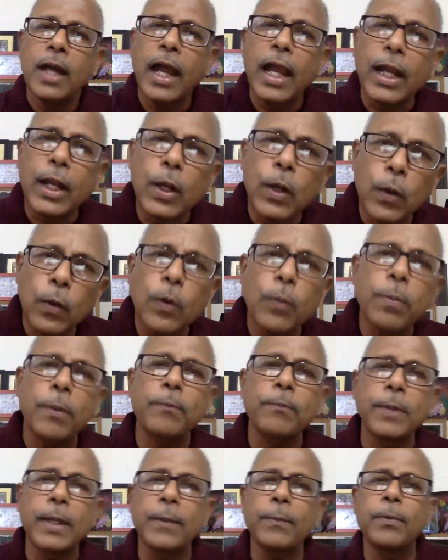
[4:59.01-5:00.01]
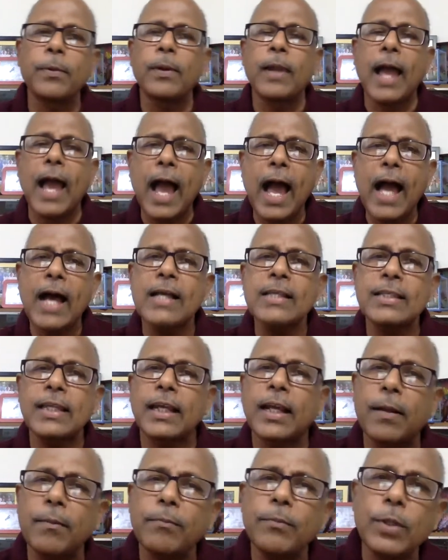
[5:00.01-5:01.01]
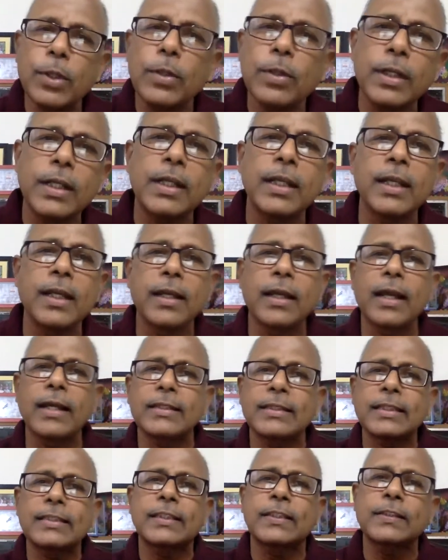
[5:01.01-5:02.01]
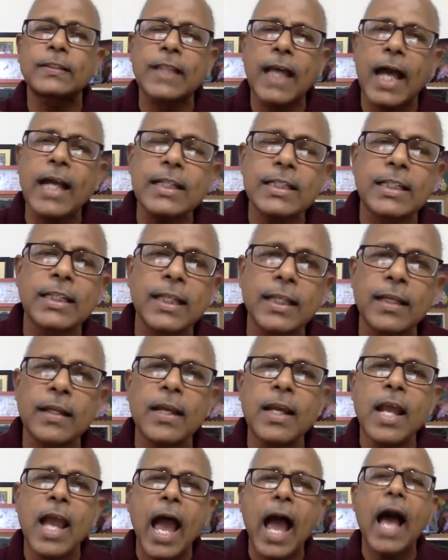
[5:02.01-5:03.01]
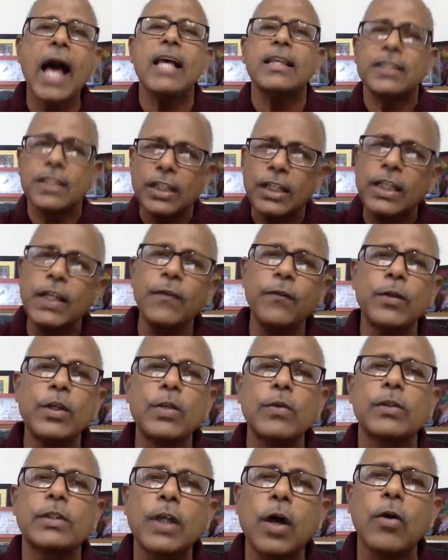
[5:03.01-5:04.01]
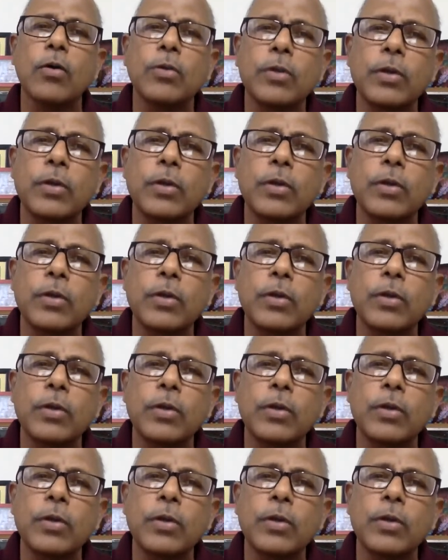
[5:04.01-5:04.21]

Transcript: a group of people, as a community, as a society, as individuals, how